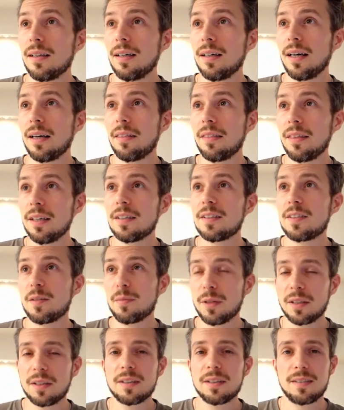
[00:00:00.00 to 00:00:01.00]
I think it's
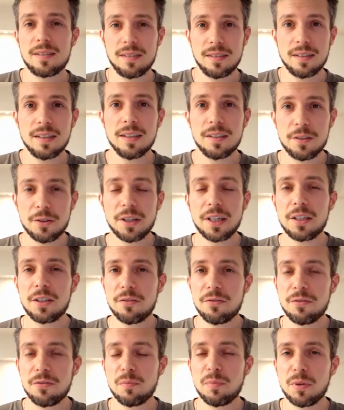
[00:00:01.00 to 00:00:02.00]
about this
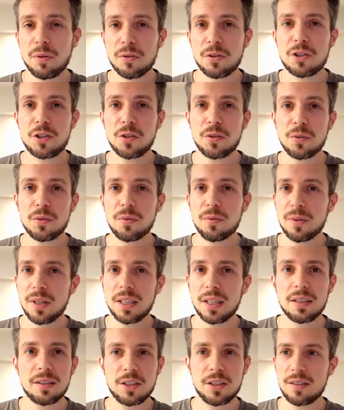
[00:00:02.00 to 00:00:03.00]
iterative approach too,
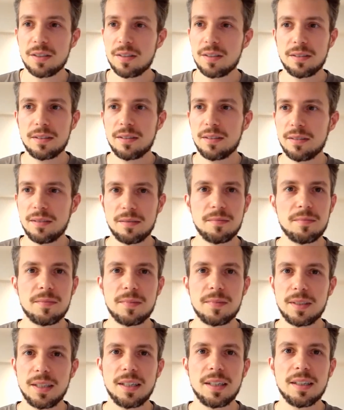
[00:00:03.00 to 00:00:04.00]
right? Just
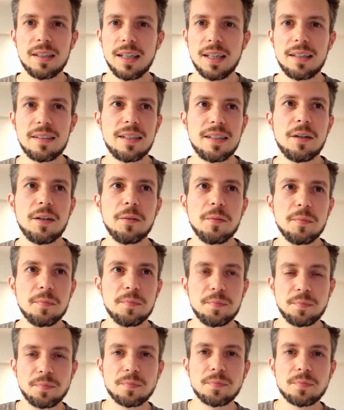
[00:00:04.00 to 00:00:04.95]
getting that down.